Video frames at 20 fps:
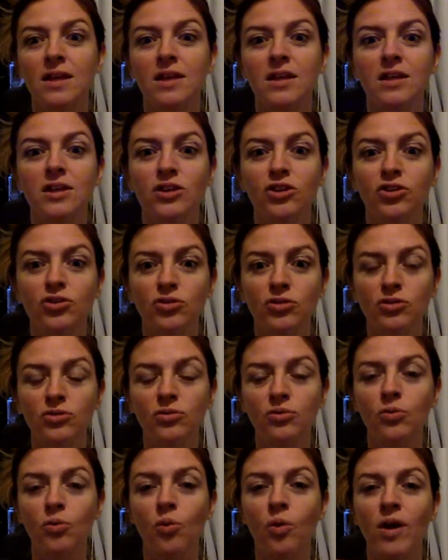
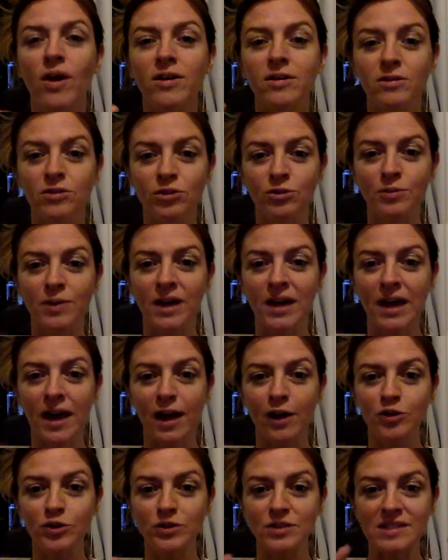what you might
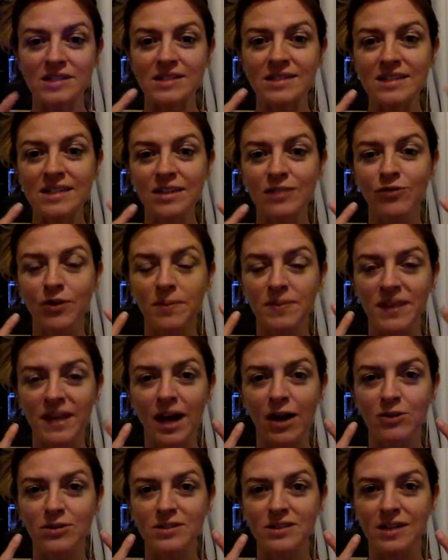actually see from the
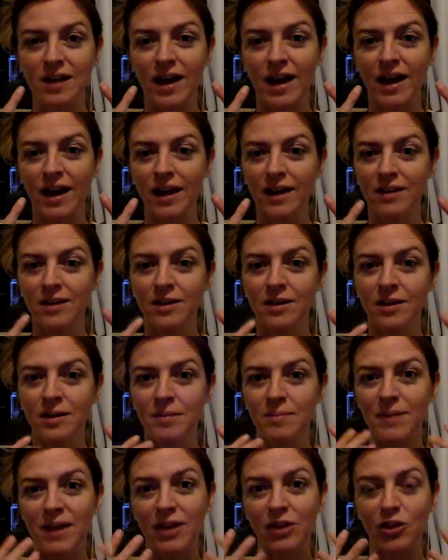outside
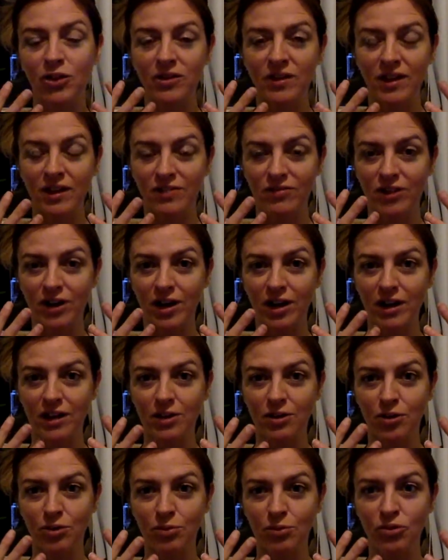may look like very
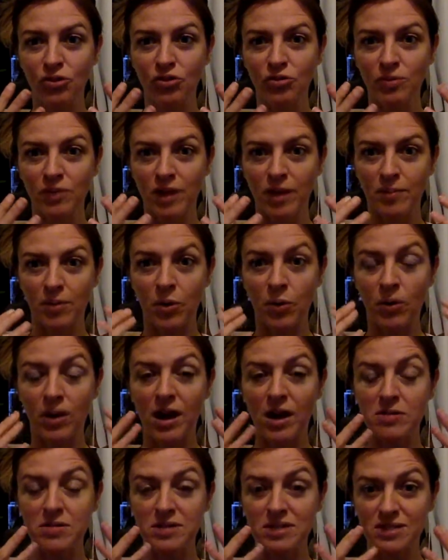little movement, but what
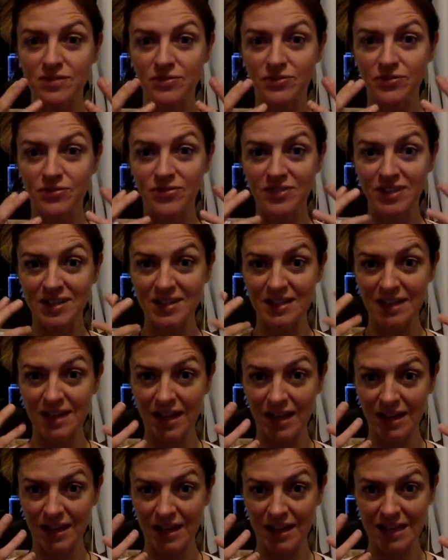I was feeling
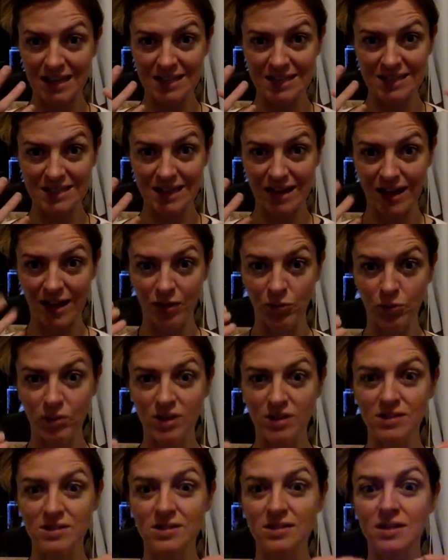on the inside
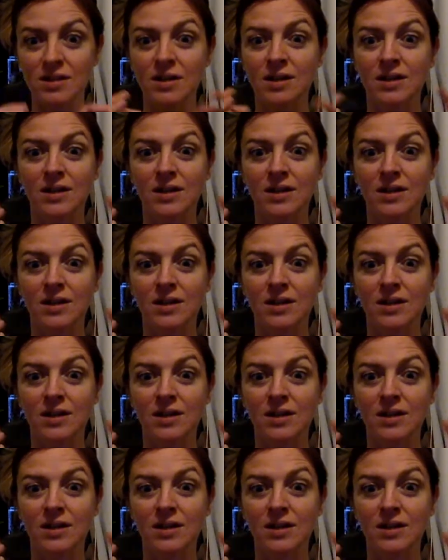was